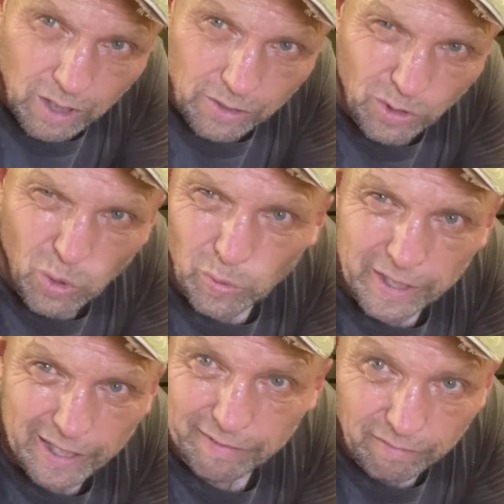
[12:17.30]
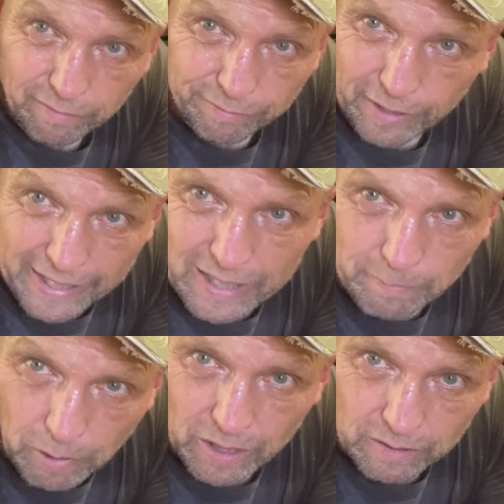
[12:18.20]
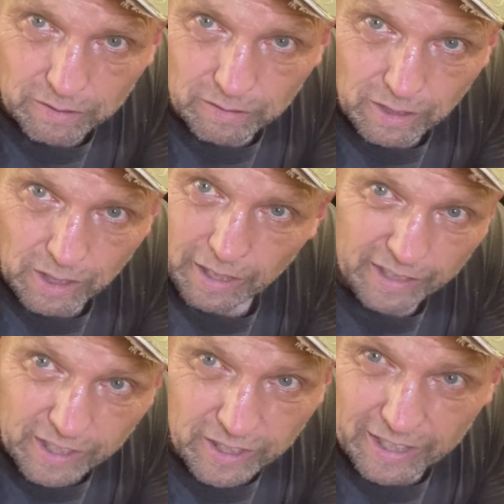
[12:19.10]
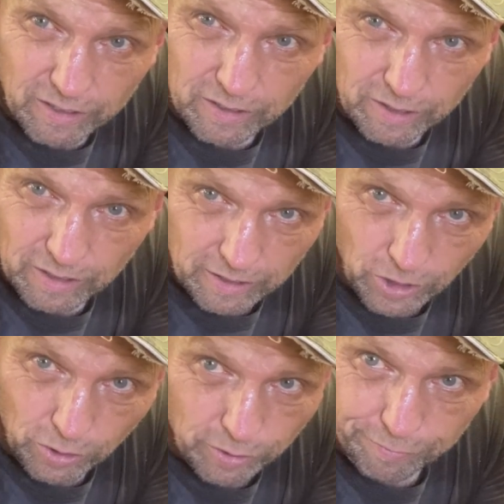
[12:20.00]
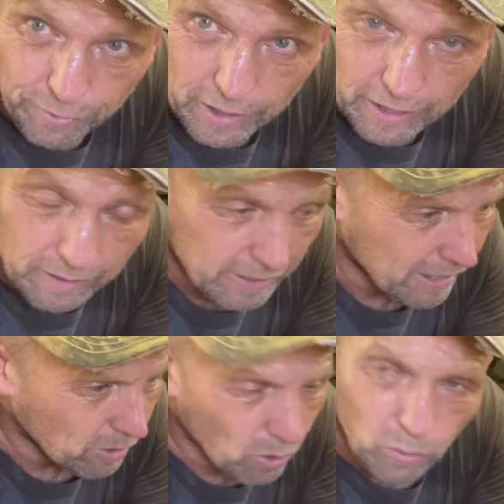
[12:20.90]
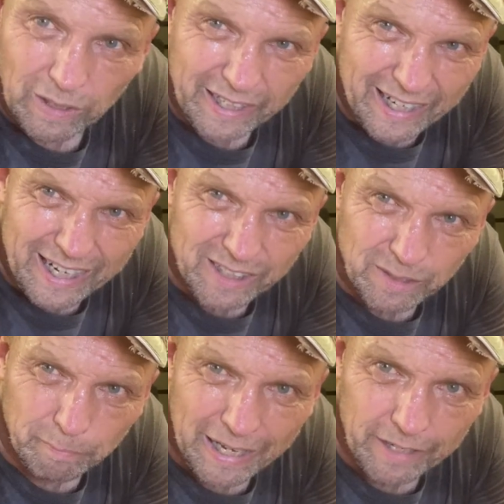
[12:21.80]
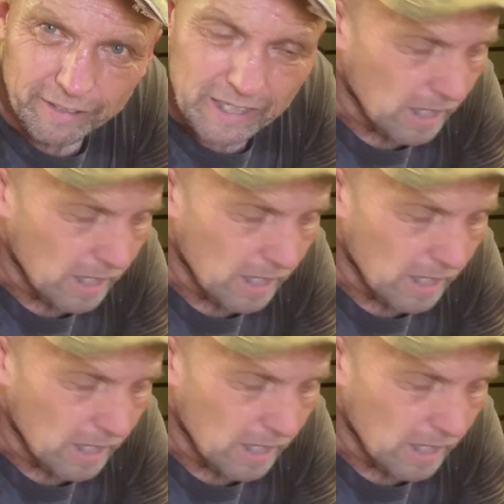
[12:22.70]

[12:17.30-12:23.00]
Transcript: the whole kit for 80 bucks and then get, you know, your foot in, get an old lead acid battery.